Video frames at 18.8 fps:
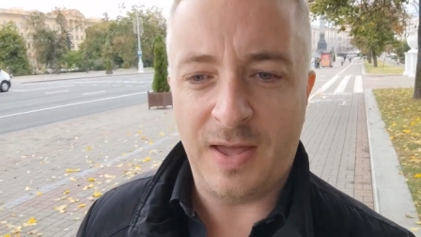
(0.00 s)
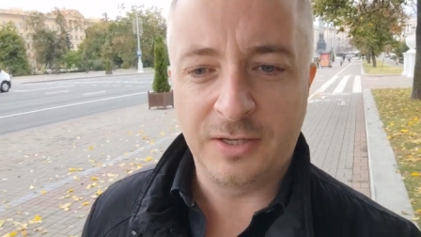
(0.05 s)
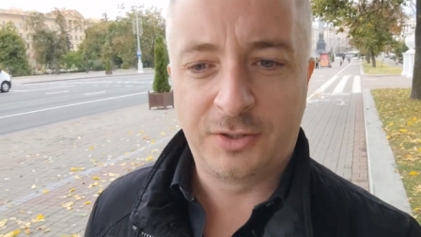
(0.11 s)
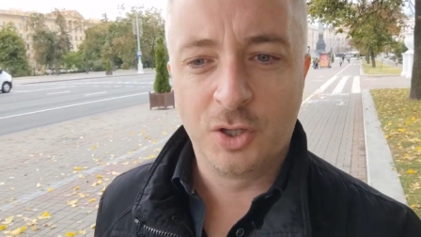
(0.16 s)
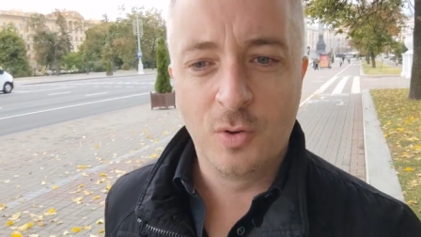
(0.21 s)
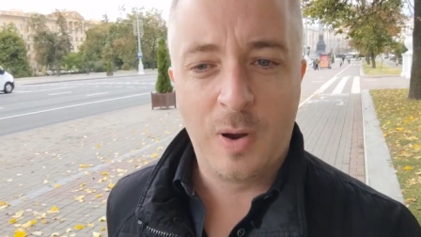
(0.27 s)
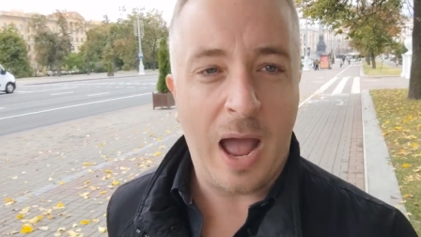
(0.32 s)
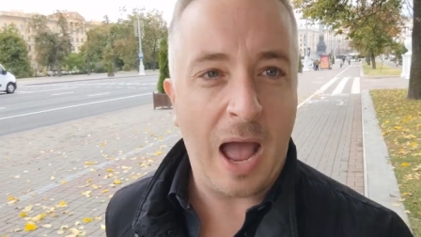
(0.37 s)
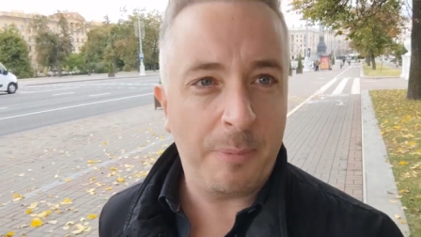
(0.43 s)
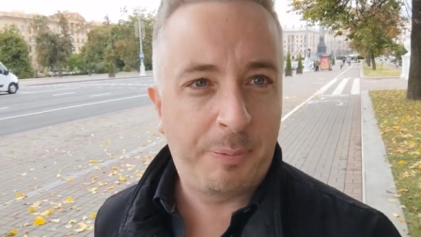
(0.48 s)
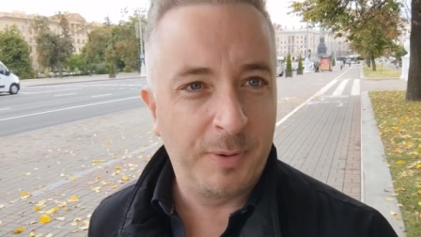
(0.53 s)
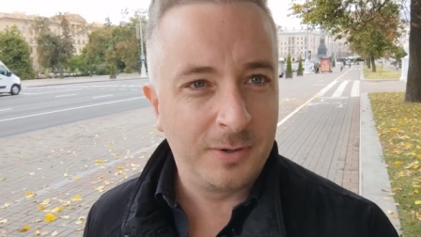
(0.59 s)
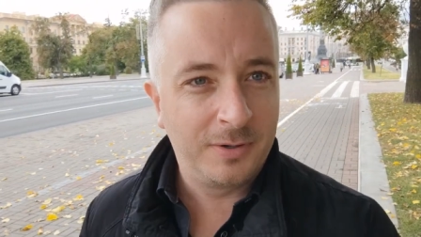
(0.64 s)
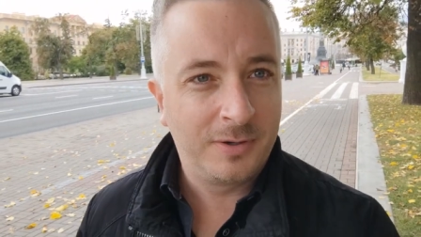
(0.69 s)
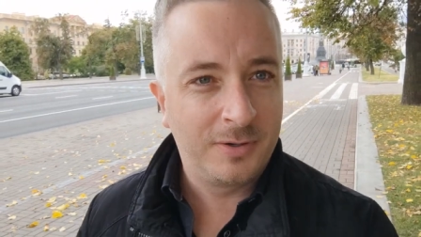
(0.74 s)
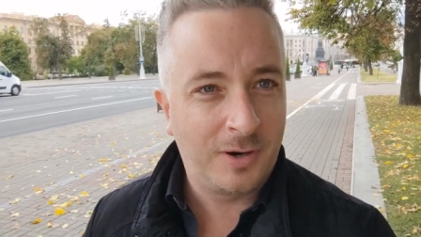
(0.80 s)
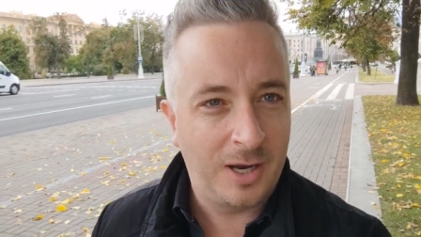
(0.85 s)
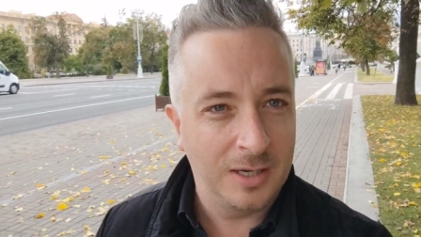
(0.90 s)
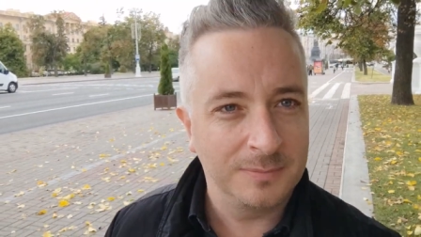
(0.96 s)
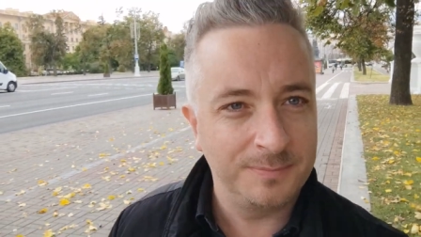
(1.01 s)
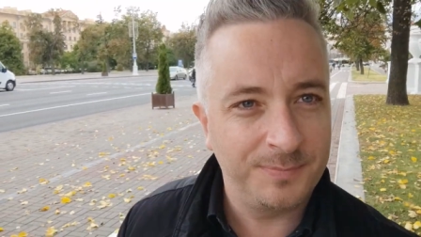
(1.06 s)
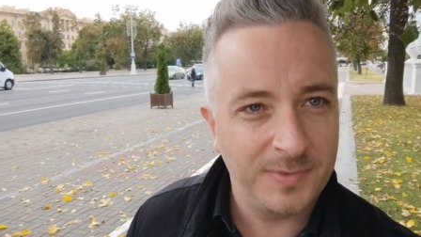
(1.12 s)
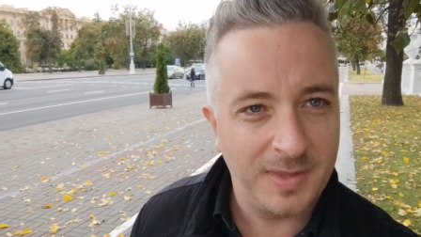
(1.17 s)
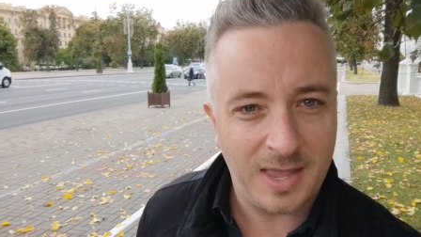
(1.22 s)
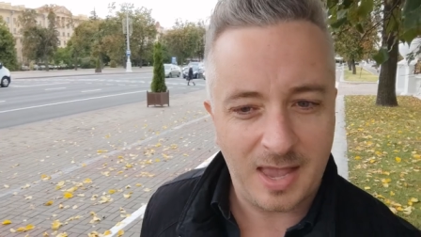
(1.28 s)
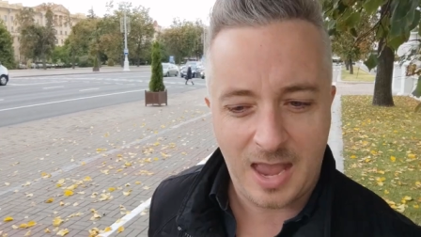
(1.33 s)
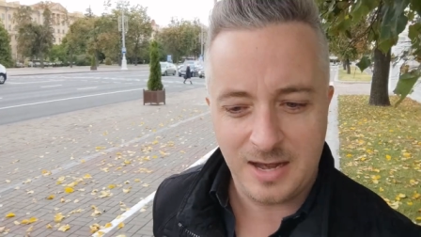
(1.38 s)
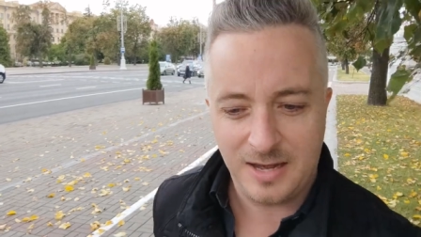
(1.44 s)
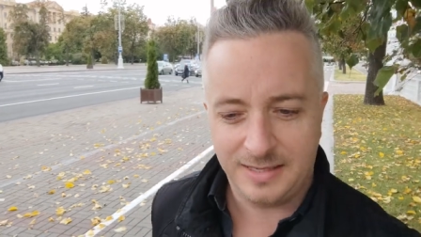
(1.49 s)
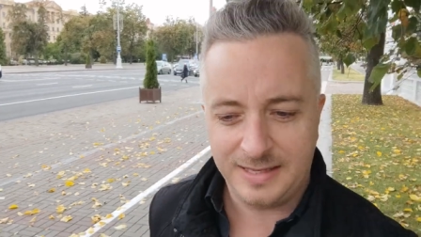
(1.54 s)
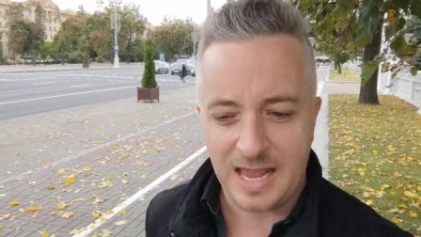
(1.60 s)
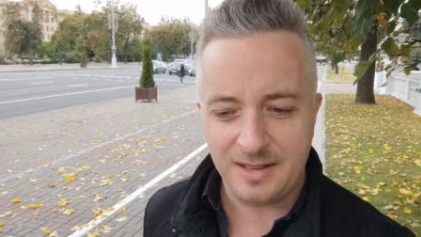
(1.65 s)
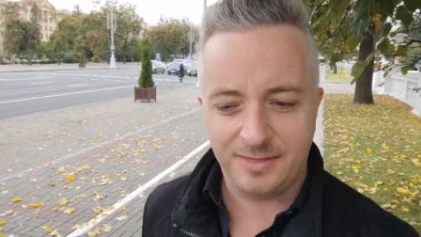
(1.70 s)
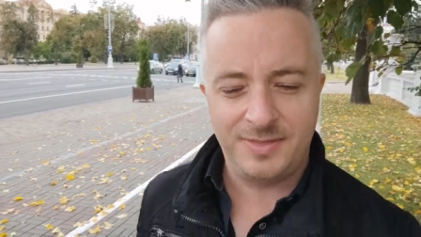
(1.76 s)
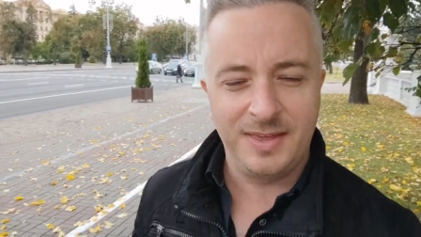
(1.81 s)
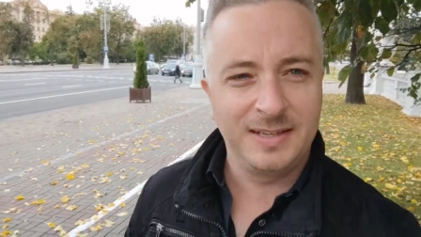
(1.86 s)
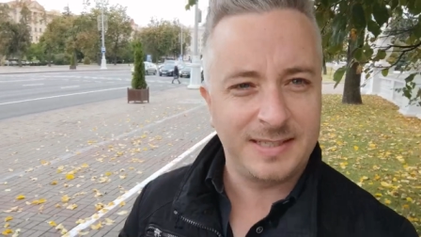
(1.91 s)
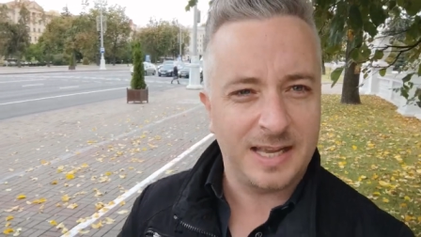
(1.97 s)
they do happen, right? And
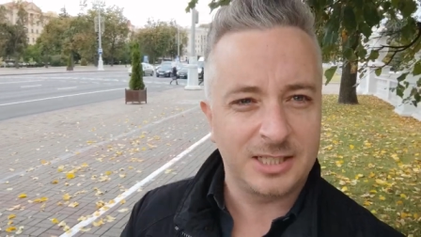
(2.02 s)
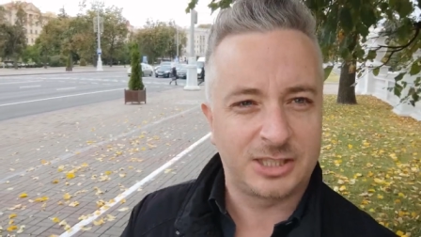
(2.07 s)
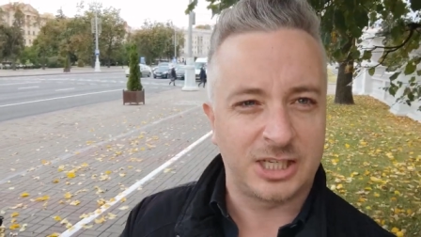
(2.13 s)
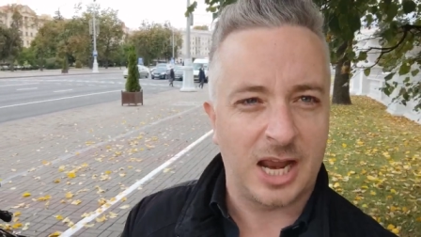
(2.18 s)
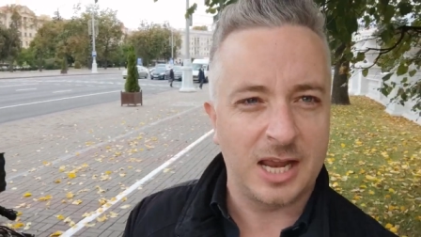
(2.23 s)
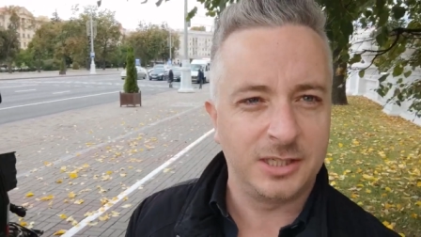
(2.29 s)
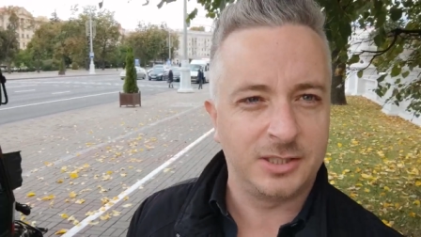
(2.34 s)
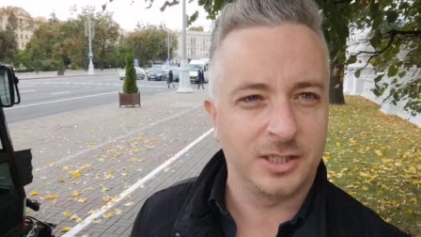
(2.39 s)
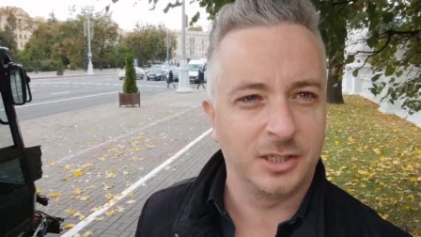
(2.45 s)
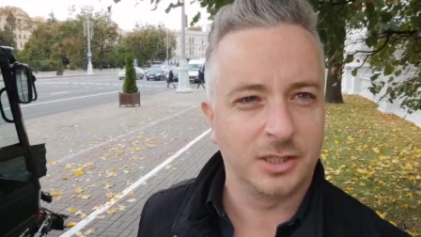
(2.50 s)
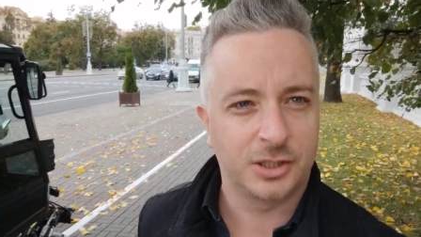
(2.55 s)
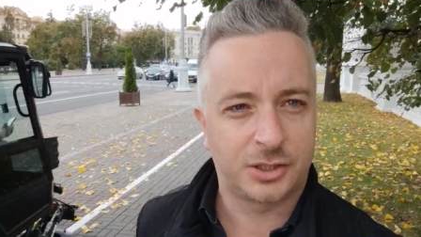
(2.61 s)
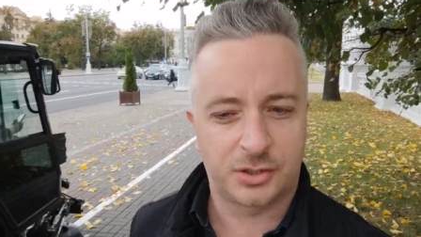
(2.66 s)
again, things are changing